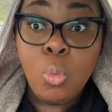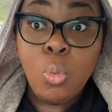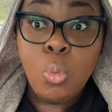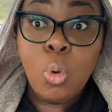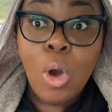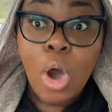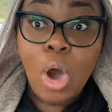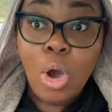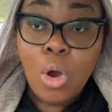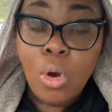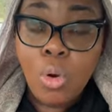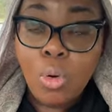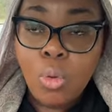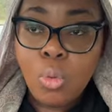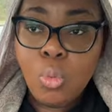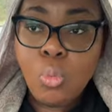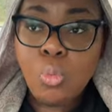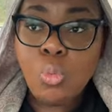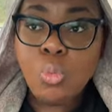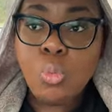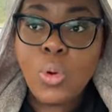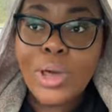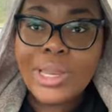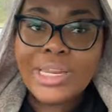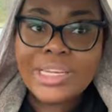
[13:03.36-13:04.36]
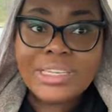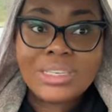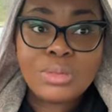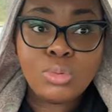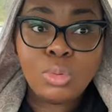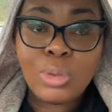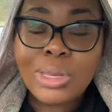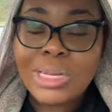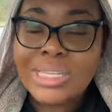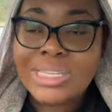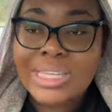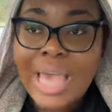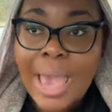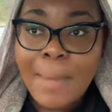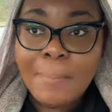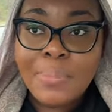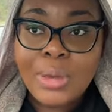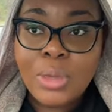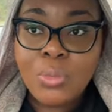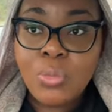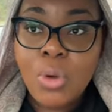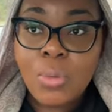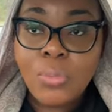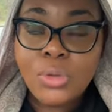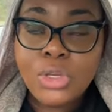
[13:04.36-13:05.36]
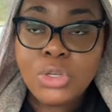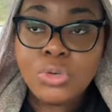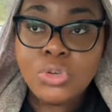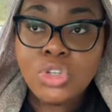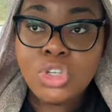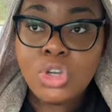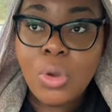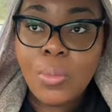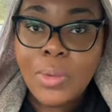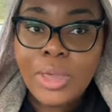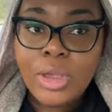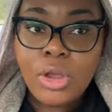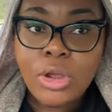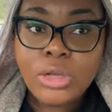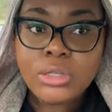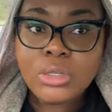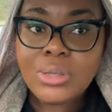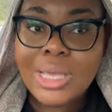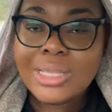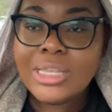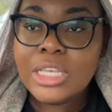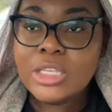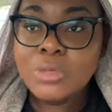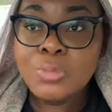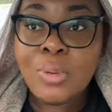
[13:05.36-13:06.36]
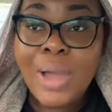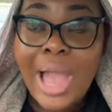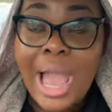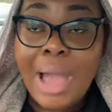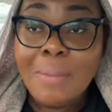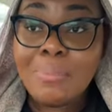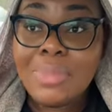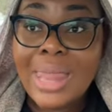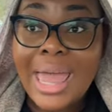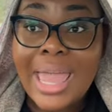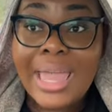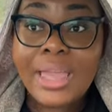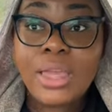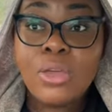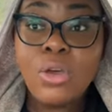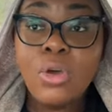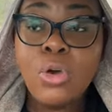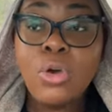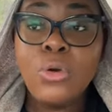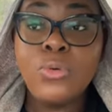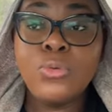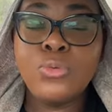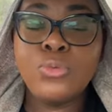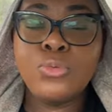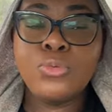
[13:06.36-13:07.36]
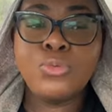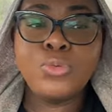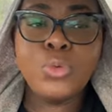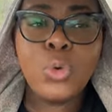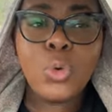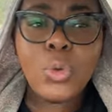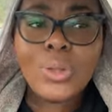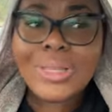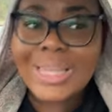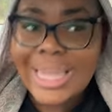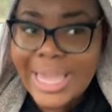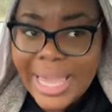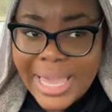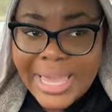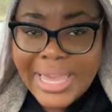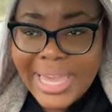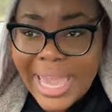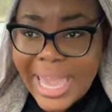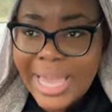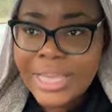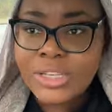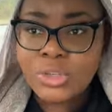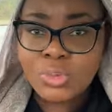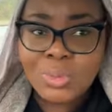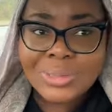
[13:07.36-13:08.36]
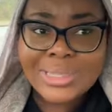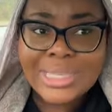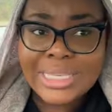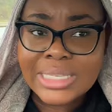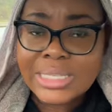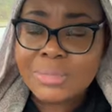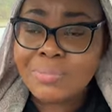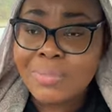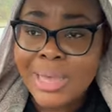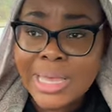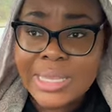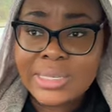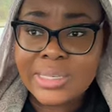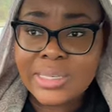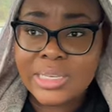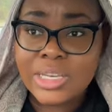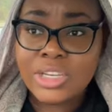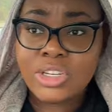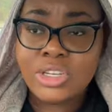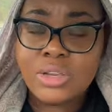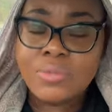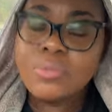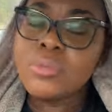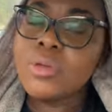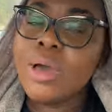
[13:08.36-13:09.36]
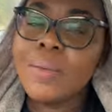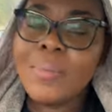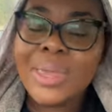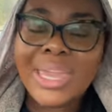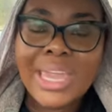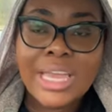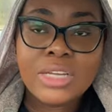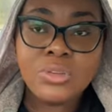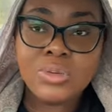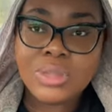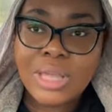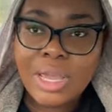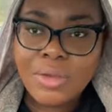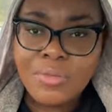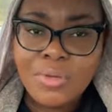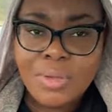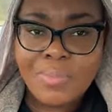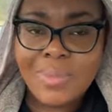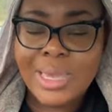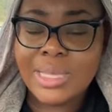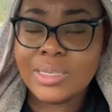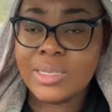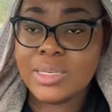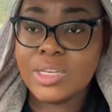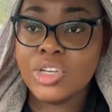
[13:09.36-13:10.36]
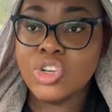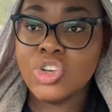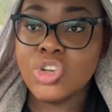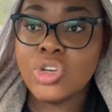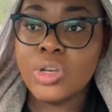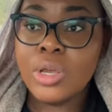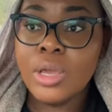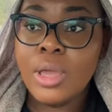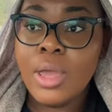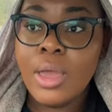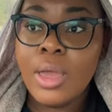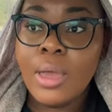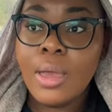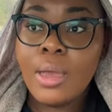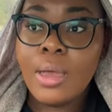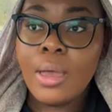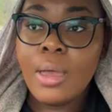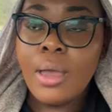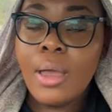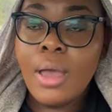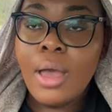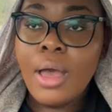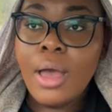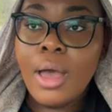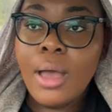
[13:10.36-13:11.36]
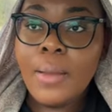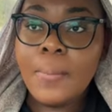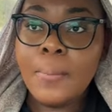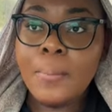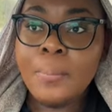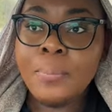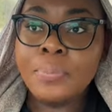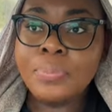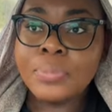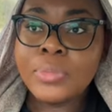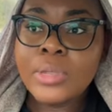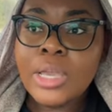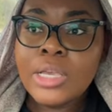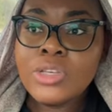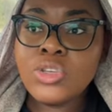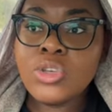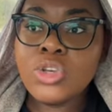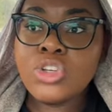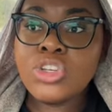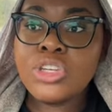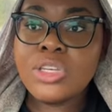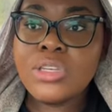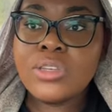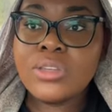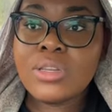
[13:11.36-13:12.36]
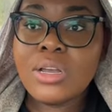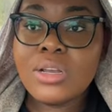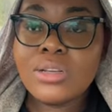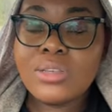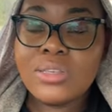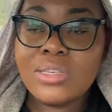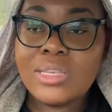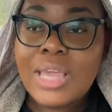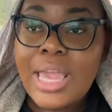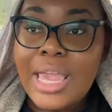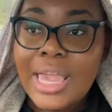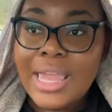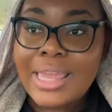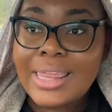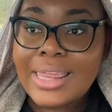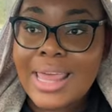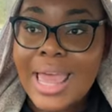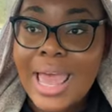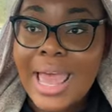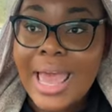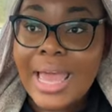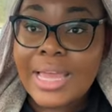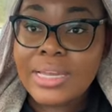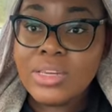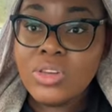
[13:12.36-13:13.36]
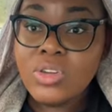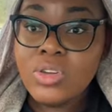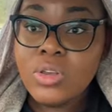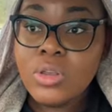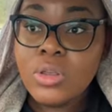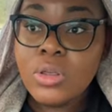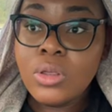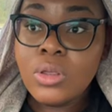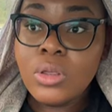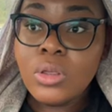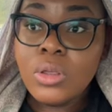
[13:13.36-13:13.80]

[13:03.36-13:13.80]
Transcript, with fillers: whoa, what is what is happening? What were you showing her? So at this point, I'm like fully engaged with this message, even though I'm engaged with every message. So she starts saying that